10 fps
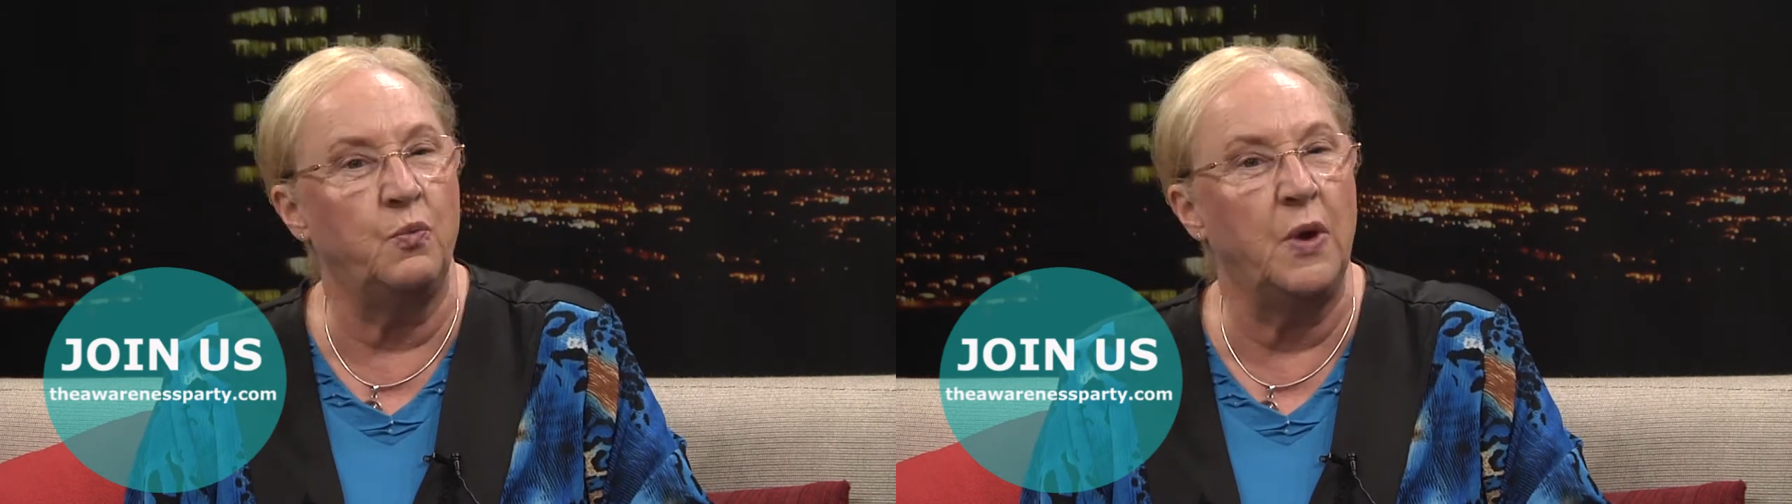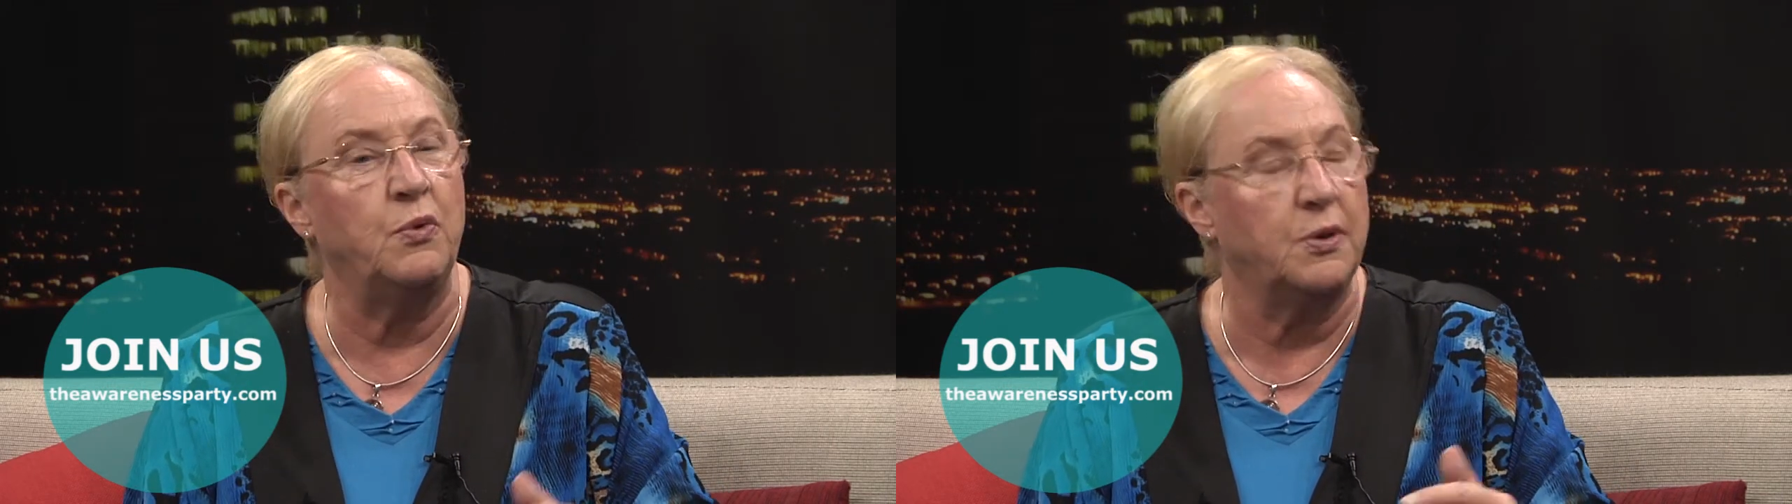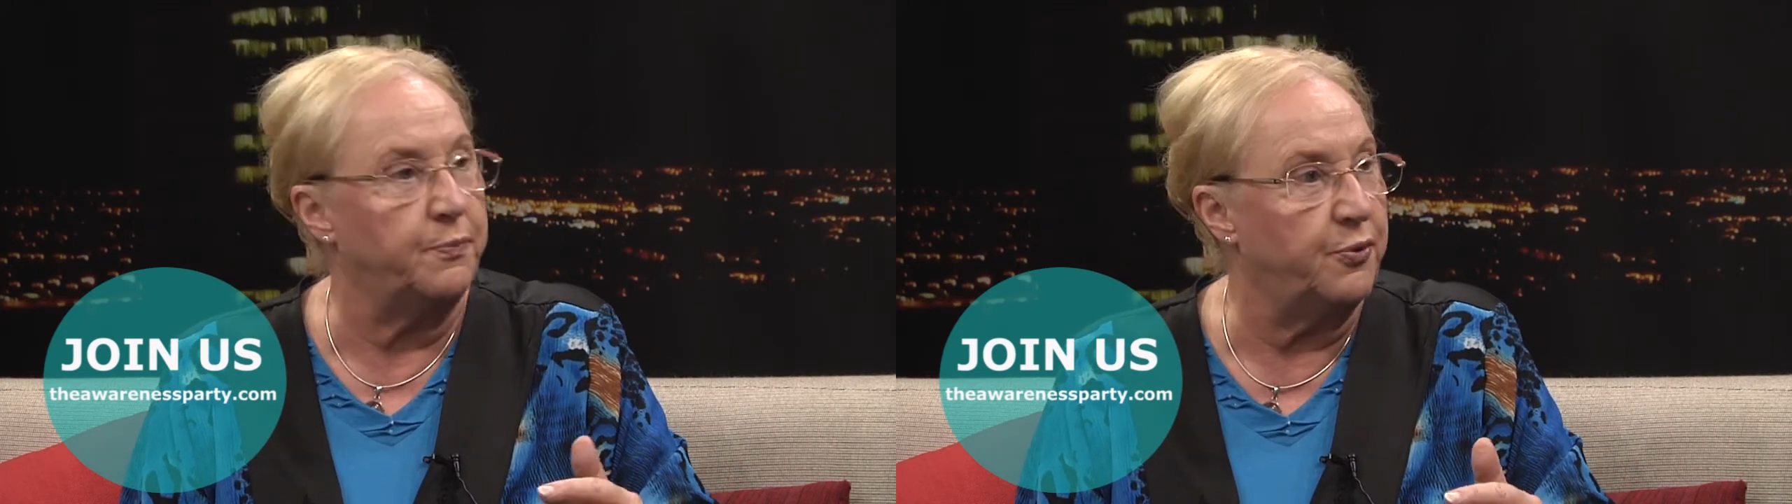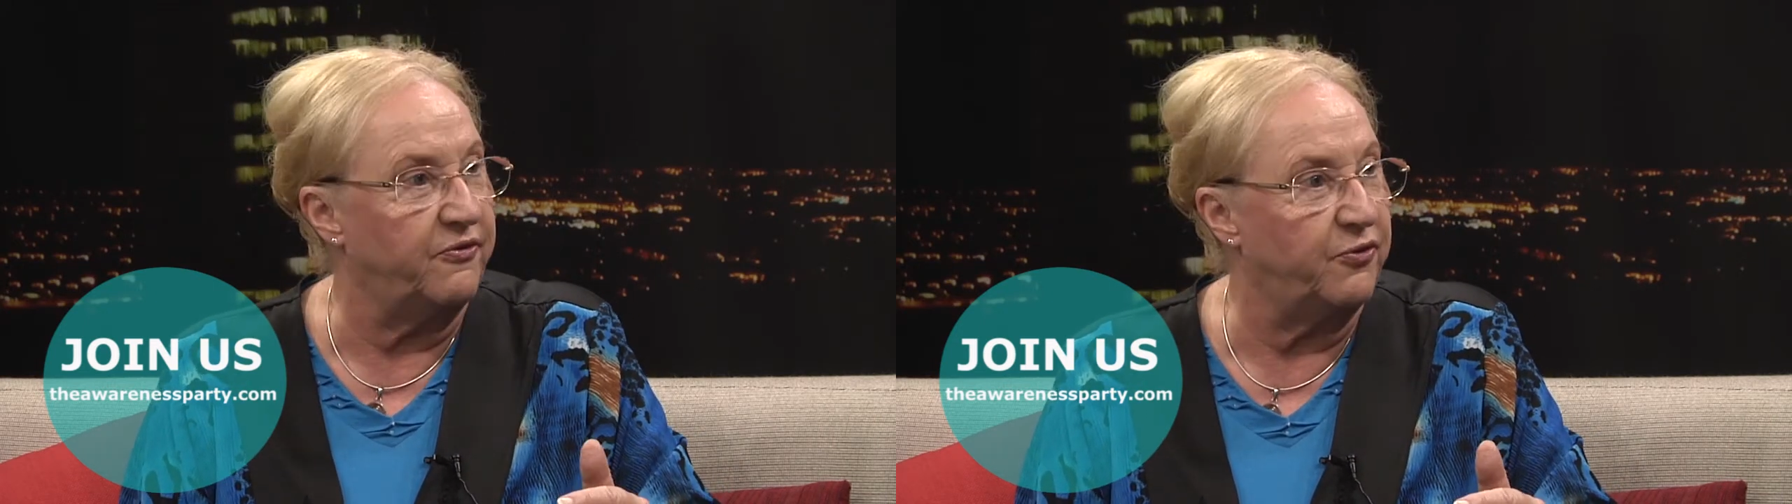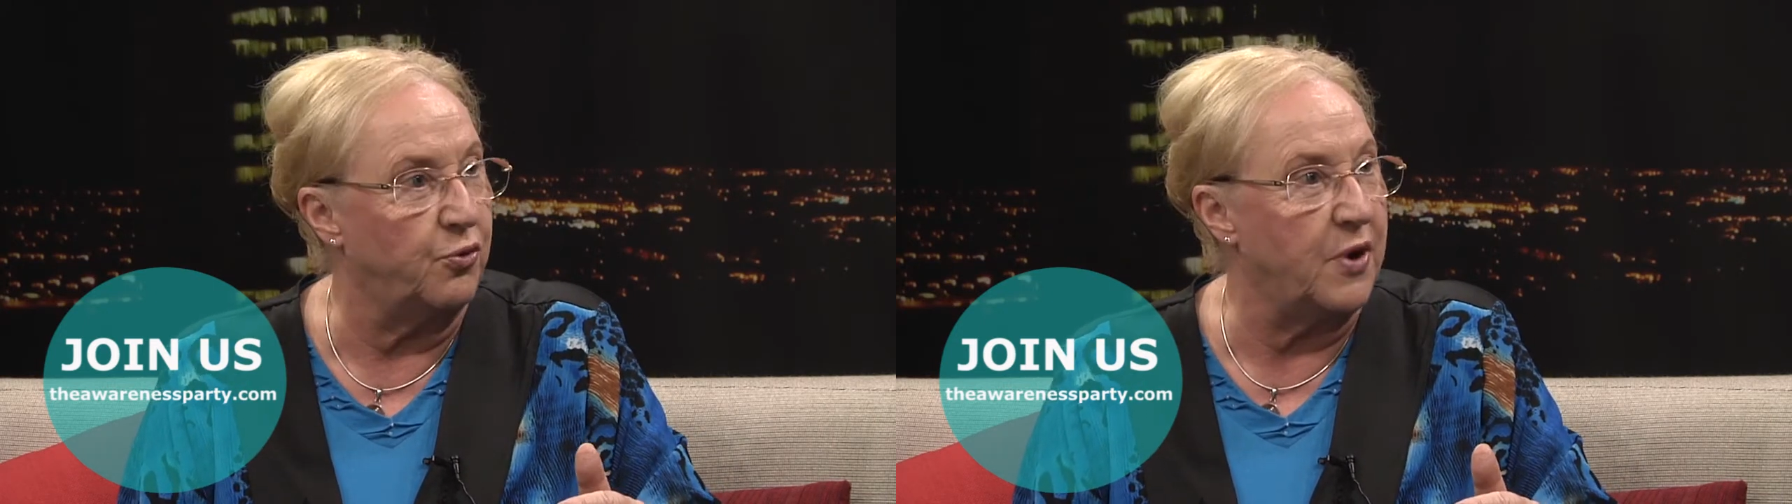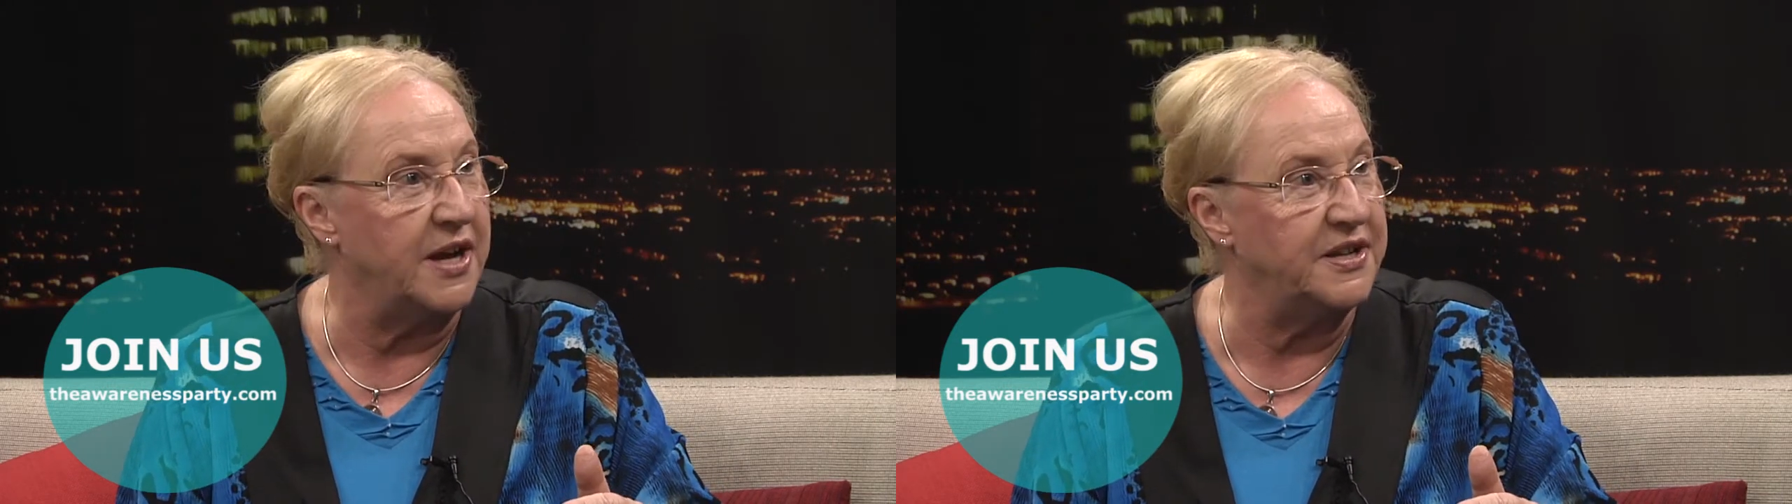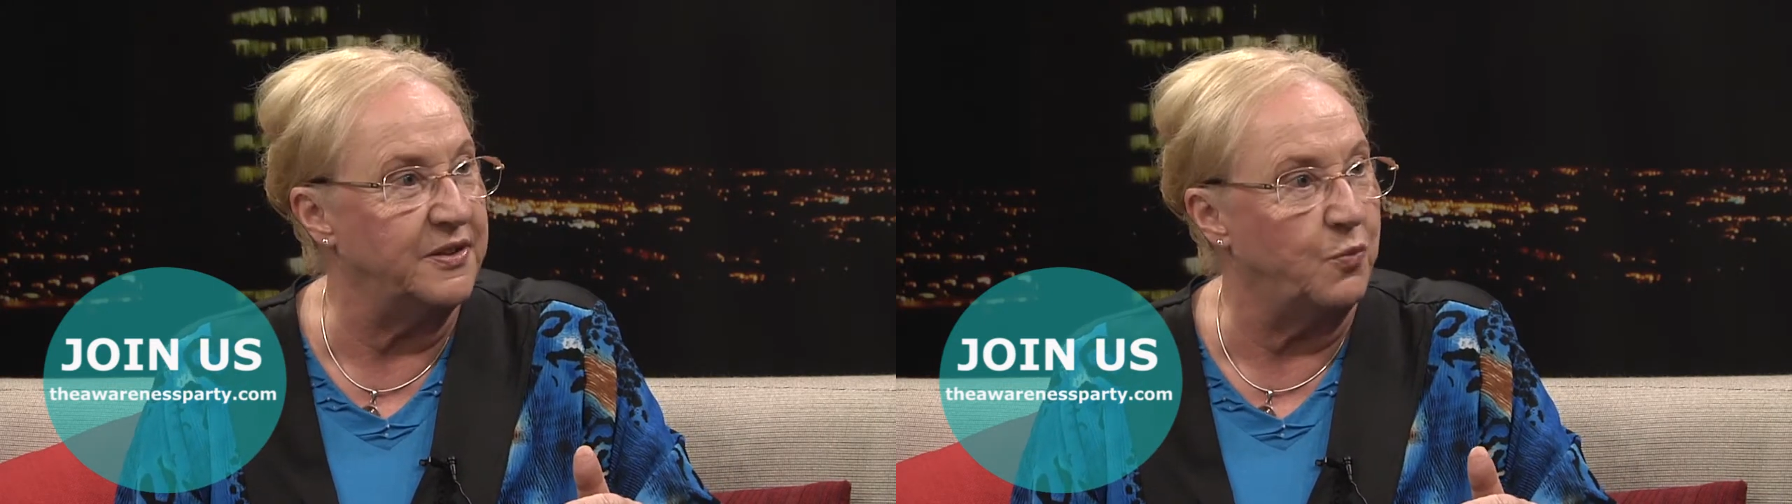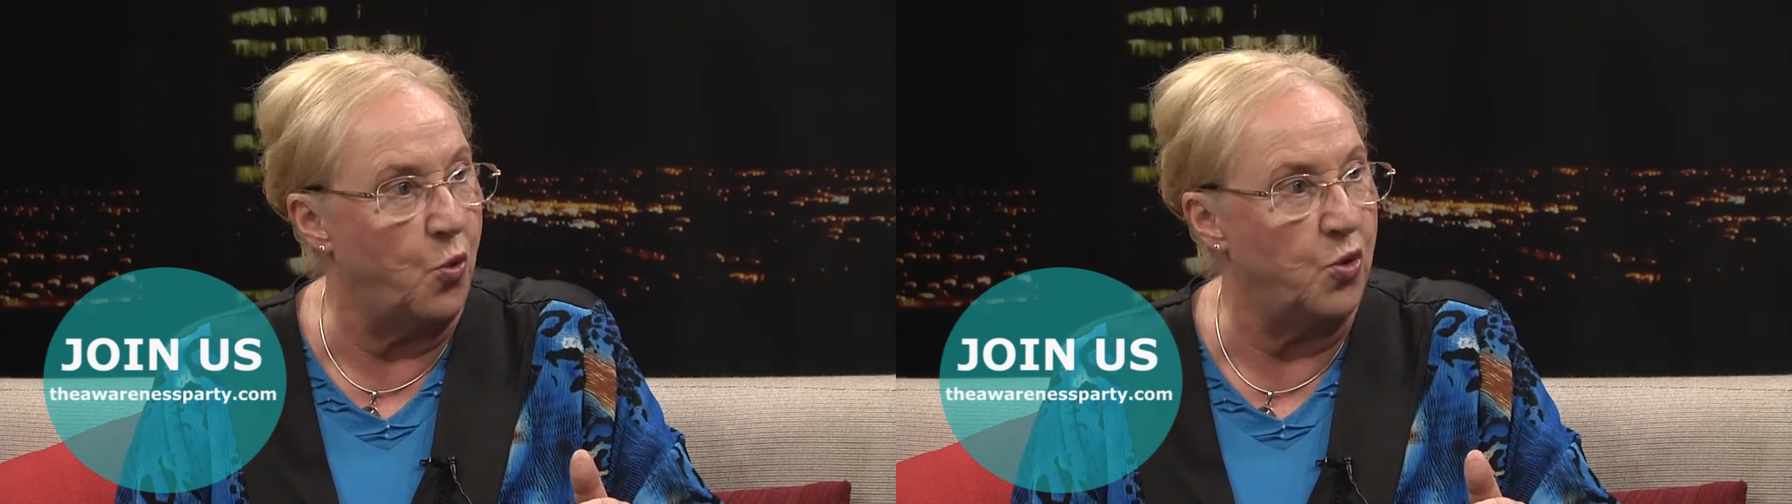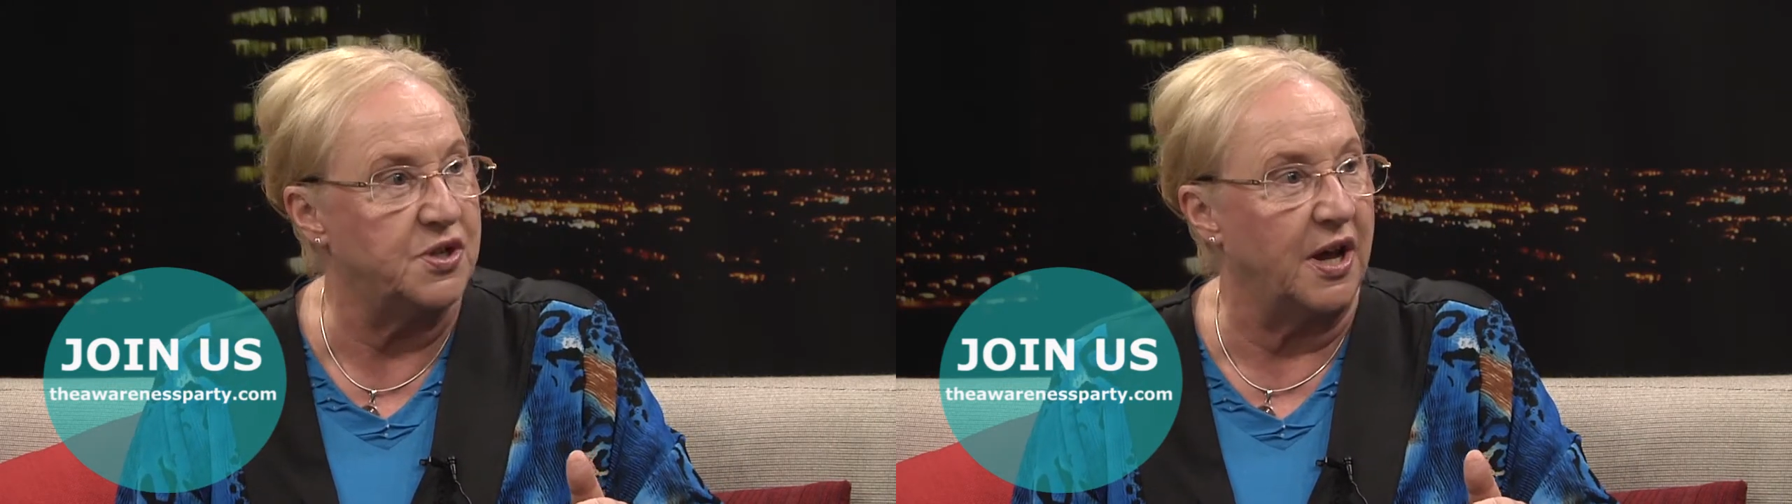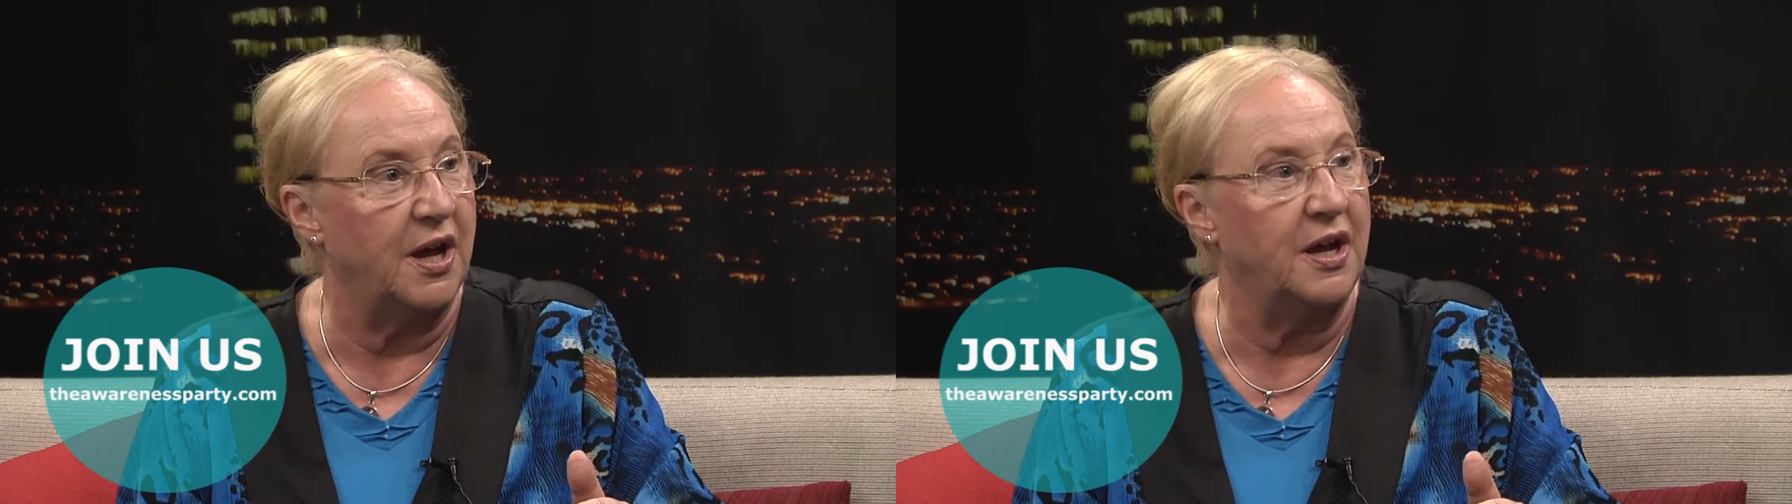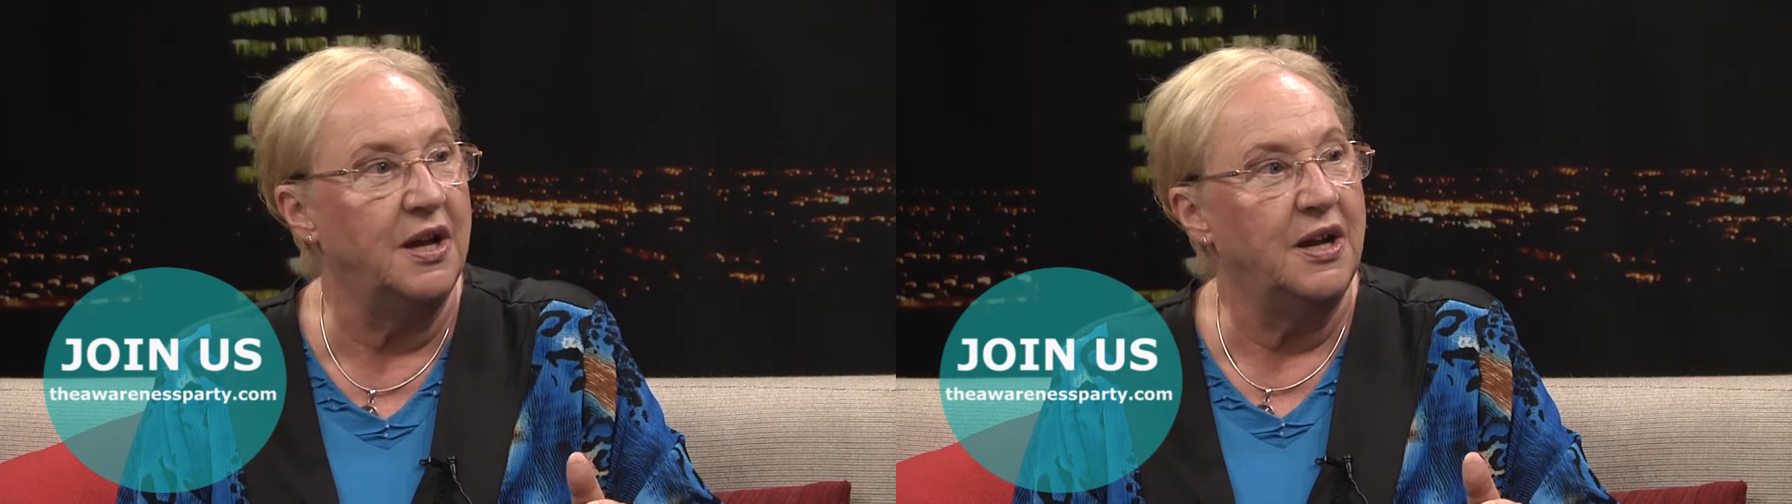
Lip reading: We wouldn't put fluoride in the water.